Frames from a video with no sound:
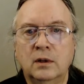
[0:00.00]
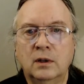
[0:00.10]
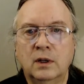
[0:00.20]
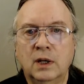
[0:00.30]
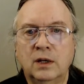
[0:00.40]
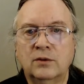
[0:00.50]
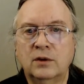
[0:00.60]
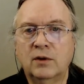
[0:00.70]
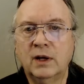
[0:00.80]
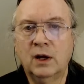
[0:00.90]
and you see
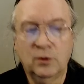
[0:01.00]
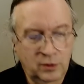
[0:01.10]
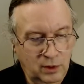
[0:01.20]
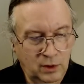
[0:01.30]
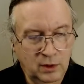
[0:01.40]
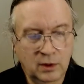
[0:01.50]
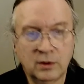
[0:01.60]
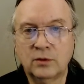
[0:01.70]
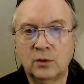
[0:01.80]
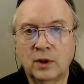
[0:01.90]
right now it's none.
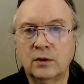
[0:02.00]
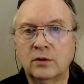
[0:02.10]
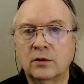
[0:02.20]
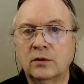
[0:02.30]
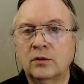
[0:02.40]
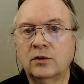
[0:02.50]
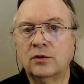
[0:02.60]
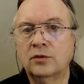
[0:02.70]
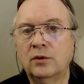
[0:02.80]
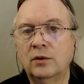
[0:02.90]
So
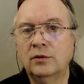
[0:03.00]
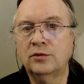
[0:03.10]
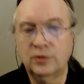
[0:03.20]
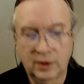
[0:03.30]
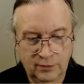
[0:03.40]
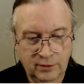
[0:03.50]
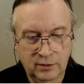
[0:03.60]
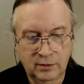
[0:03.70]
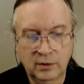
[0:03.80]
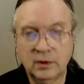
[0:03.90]
Control Shift
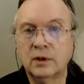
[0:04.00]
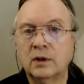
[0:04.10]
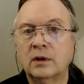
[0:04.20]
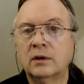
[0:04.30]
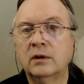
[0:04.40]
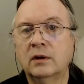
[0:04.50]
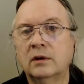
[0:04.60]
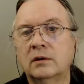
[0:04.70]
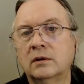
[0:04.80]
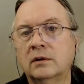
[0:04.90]
T.
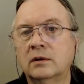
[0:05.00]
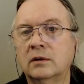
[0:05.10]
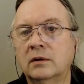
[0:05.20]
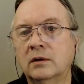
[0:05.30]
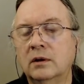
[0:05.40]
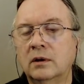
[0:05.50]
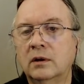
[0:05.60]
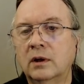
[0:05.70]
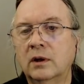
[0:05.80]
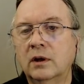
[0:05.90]
There you go.